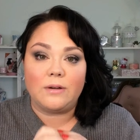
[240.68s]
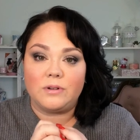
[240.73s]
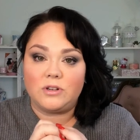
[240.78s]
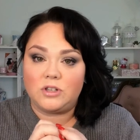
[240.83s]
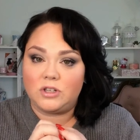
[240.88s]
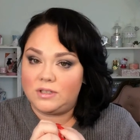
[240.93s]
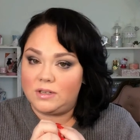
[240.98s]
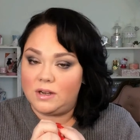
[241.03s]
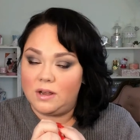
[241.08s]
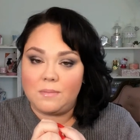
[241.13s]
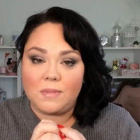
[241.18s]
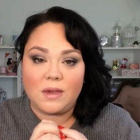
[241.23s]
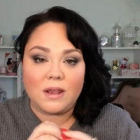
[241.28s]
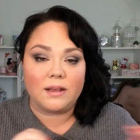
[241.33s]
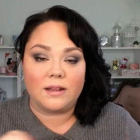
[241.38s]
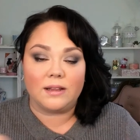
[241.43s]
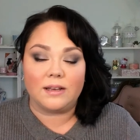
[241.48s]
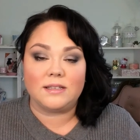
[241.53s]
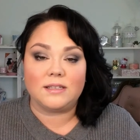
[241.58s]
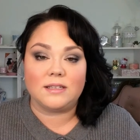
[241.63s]
would just
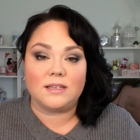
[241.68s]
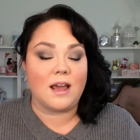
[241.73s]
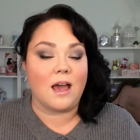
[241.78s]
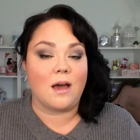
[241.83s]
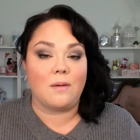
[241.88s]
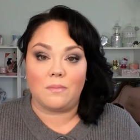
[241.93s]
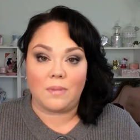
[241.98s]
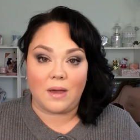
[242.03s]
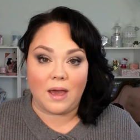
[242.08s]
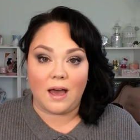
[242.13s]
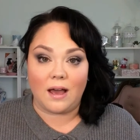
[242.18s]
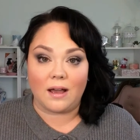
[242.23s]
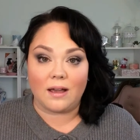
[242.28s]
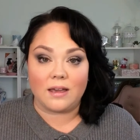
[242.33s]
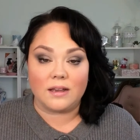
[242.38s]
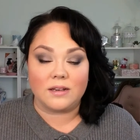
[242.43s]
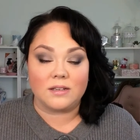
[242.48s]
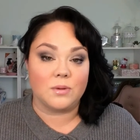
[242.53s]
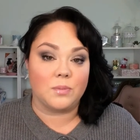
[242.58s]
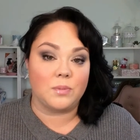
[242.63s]
immediately snap back
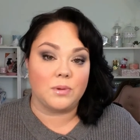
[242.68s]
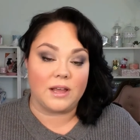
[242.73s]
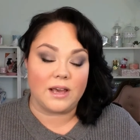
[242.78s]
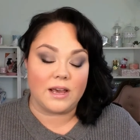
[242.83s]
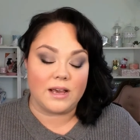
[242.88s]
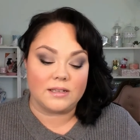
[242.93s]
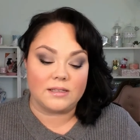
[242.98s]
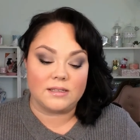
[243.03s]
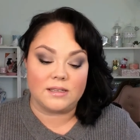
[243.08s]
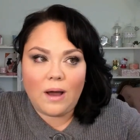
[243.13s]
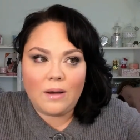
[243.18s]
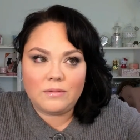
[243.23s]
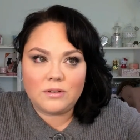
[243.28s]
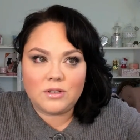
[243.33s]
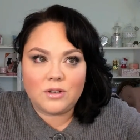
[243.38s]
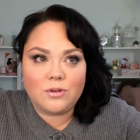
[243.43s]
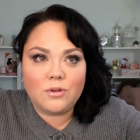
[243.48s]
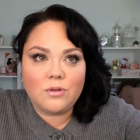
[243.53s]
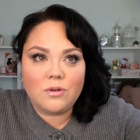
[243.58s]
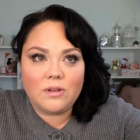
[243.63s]
into place. So I was
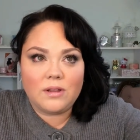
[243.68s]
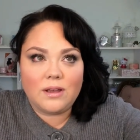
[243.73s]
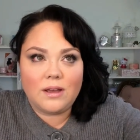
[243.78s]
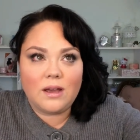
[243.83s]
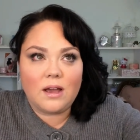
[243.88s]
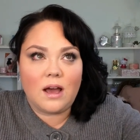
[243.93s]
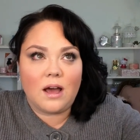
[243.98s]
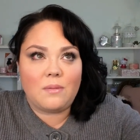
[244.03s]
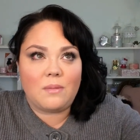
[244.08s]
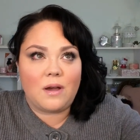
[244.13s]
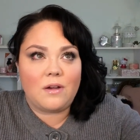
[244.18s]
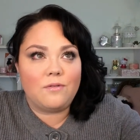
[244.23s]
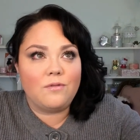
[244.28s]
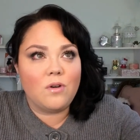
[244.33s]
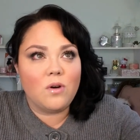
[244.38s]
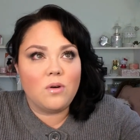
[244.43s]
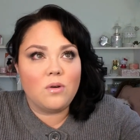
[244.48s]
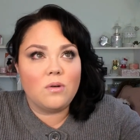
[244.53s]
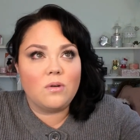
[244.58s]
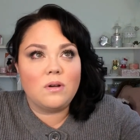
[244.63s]
Googling on my
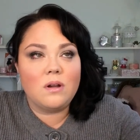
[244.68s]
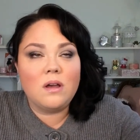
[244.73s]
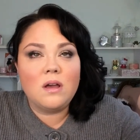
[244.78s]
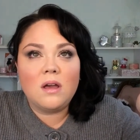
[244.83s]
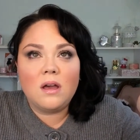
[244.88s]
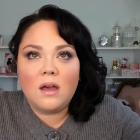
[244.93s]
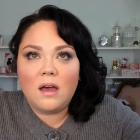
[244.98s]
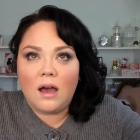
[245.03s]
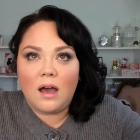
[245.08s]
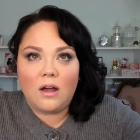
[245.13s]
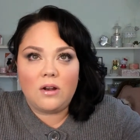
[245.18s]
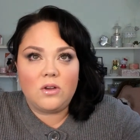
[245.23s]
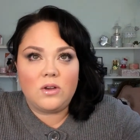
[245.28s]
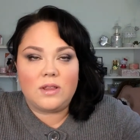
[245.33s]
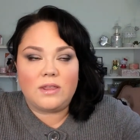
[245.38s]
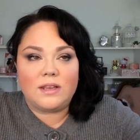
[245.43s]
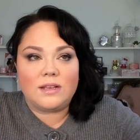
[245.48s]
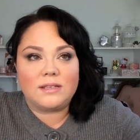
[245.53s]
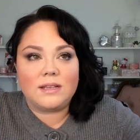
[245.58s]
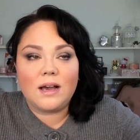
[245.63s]
phone, how do you
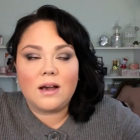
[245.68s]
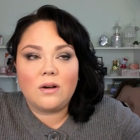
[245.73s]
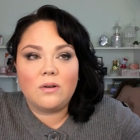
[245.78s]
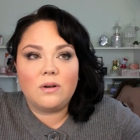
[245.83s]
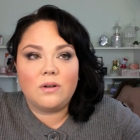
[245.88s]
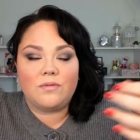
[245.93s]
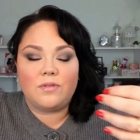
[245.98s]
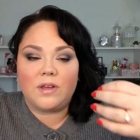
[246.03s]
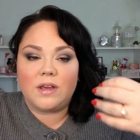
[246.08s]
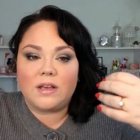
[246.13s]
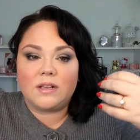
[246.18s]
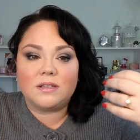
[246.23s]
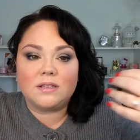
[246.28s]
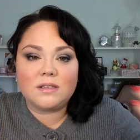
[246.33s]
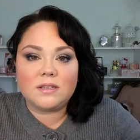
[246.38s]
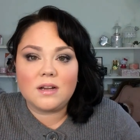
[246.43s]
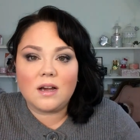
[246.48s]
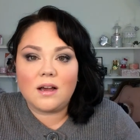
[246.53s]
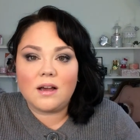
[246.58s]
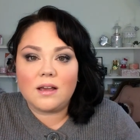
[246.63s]
get these out if they get
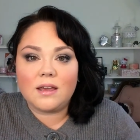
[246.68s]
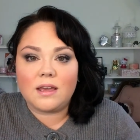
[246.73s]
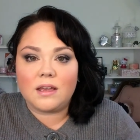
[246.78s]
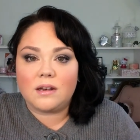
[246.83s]
stuck?